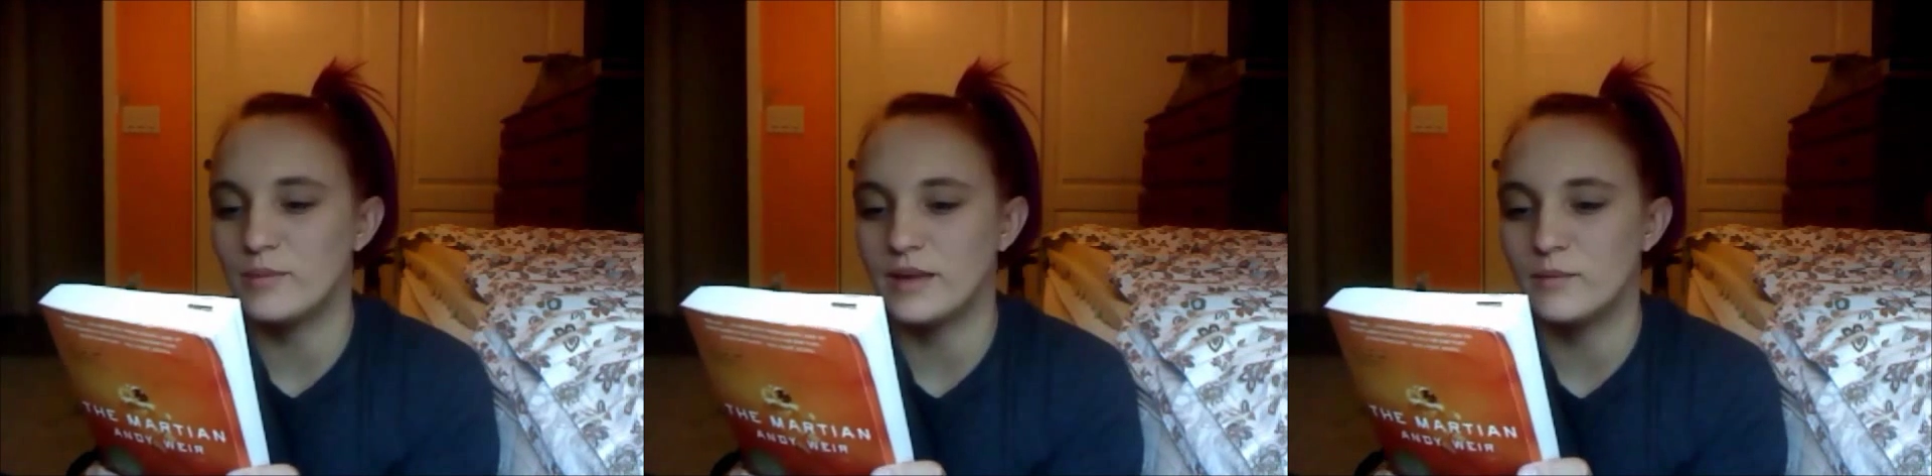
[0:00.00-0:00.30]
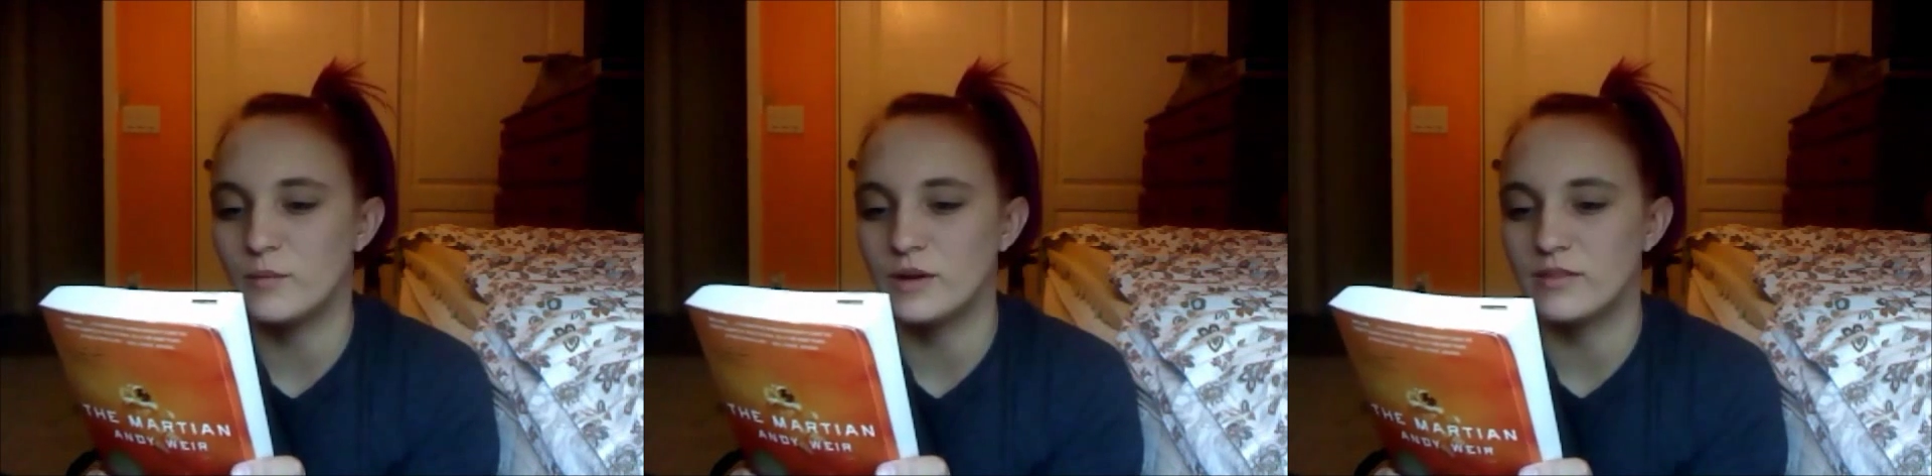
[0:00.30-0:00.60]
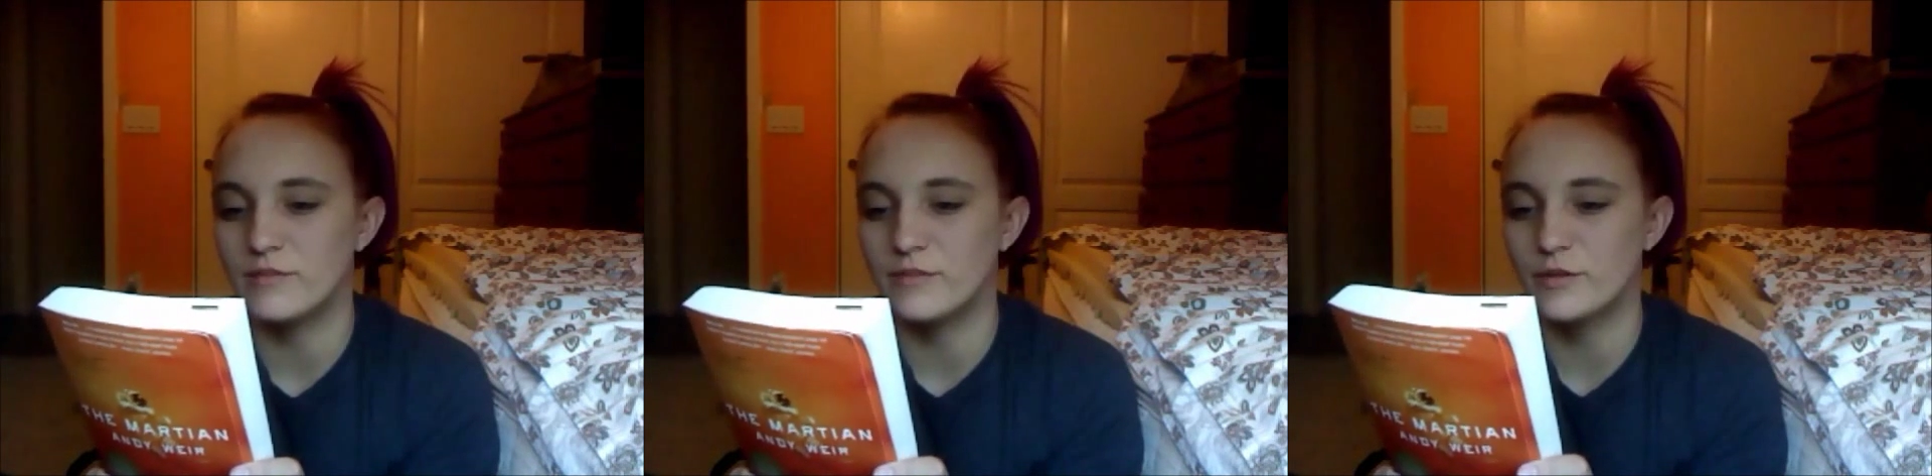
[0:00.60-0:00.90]
became one of
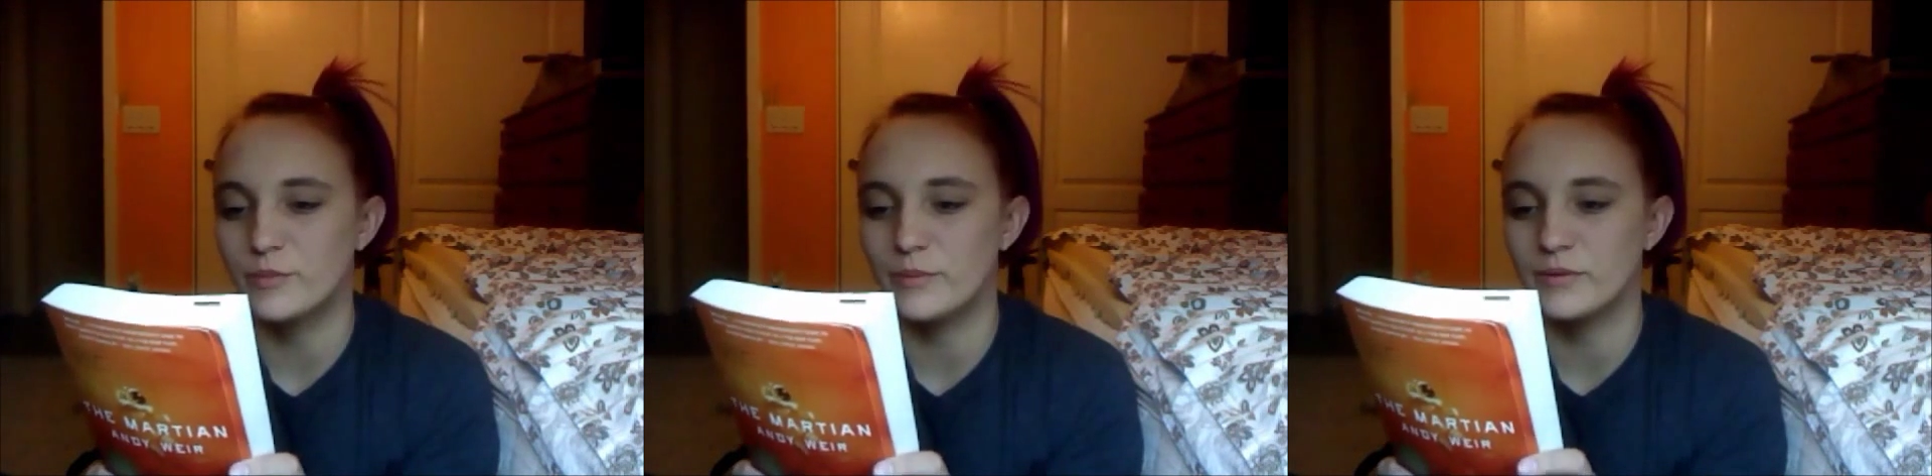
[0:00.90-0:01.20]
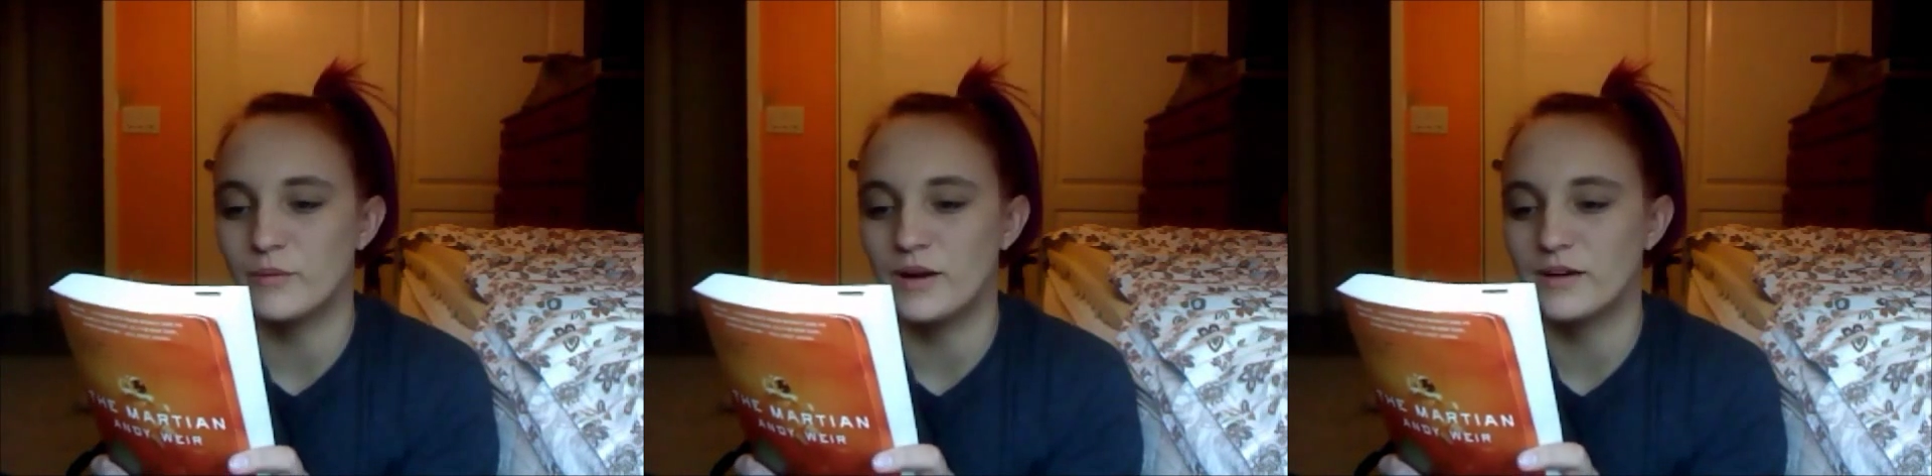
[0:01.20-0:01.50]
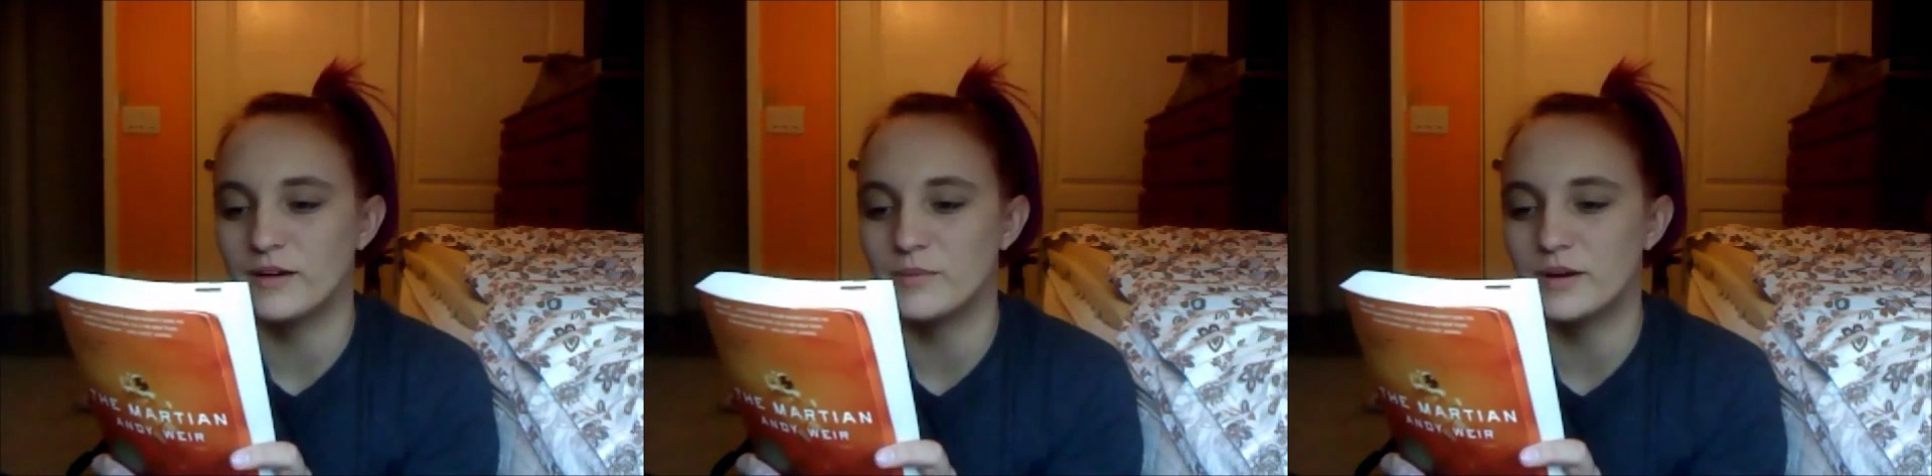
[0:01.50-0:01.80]
the first people to walk
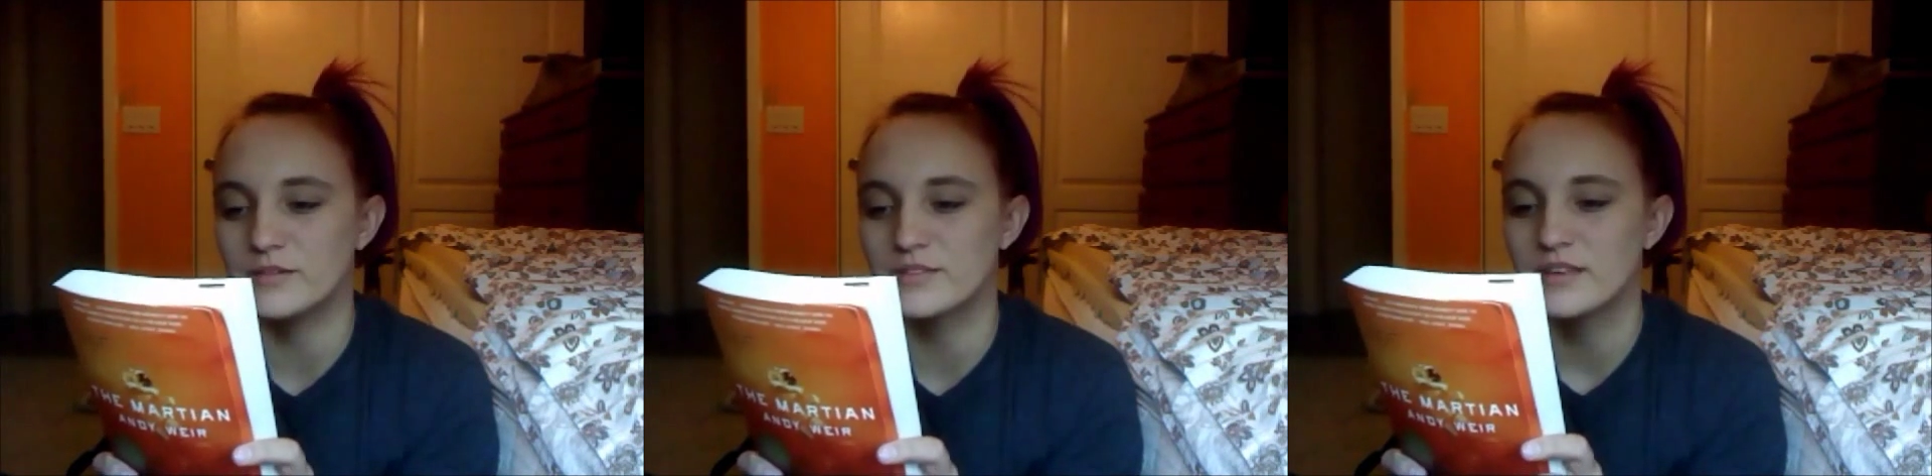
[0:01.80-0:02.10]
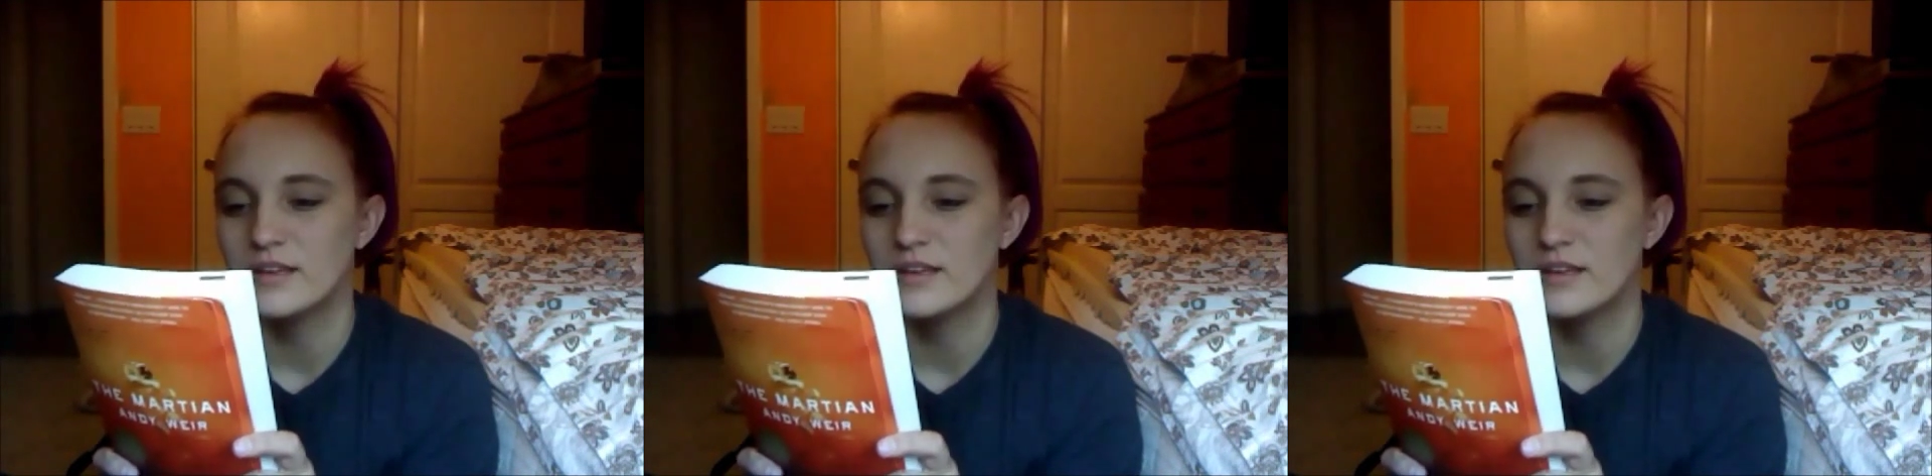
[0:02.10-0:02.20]
on Mars.